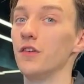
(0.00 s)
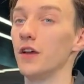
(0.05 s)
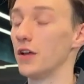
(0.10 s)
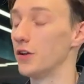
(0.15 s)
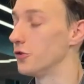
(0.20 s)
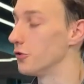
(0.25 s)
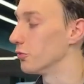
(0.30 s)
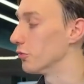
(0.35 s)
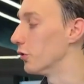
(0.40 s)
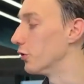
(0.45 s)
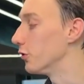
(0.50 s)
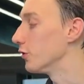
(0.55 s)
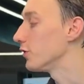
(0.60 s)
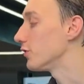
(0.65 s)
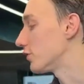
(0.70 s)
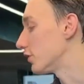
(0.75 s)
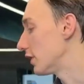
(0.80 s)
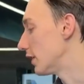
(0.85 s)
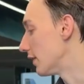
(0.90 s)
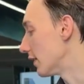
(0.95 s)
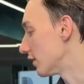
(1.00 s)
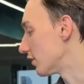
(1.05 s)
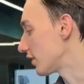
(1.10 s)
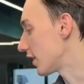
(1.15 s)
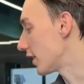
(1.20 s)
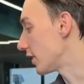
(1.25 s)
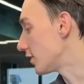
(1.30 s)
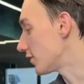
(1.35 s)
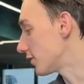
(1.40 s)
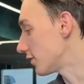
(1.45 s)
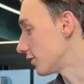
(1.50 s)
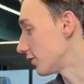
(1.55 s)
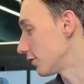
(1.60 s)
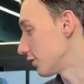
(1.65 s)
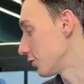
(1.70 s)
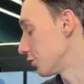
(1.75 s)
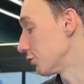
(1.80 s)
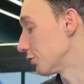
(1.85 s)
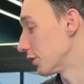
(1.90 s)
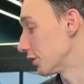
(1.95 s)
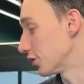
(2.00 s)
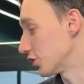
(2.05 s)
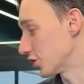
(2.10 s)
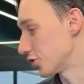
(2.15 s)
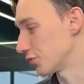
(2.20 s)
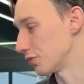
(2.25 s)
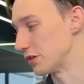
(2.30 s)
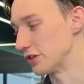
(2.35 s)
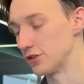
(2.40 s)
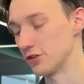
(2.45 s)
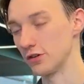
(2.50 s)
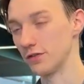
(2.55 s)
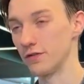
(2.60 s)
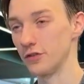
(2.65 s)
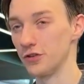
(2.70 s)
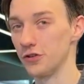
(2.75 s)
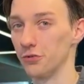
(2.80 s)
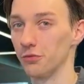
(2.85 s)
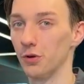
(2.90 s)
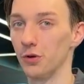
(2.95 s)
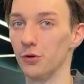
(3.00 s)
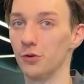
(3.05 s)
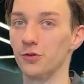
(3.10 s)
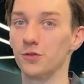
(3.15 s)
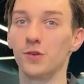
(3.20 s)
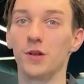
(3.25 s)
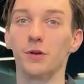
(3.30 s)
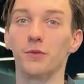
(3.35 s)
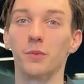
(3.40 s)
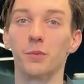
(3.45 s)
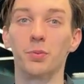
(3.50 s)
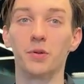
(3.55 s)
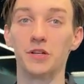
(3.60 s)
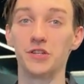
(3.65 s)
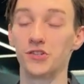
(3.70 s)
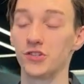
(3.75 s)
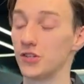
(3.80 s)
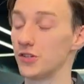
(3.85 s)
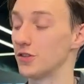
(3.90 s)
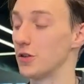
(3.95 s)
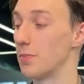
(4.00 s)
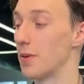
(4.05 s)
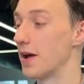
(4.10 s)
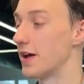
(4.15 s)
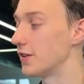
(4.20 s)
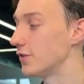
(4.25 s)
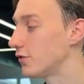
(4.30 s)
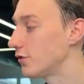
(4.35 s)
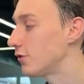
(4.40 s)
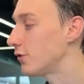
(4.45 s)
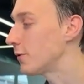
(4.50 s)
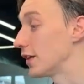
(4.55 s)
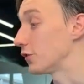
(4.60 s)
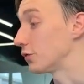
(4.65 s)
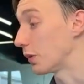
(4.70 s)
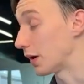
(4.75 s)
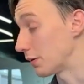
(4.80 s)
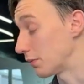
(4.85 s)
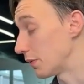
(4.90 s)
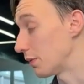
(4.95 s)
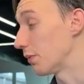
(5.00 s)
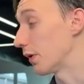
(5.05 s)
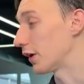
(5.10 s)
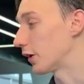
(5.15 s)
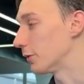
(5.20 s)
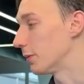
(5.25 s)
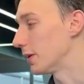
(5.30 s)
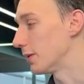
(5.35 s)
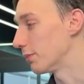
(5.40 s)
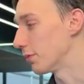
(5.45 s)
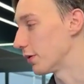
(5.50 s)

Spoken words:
and your rotors. In this case, you can just resurface your rotors and replace just the pads. That's why we recommend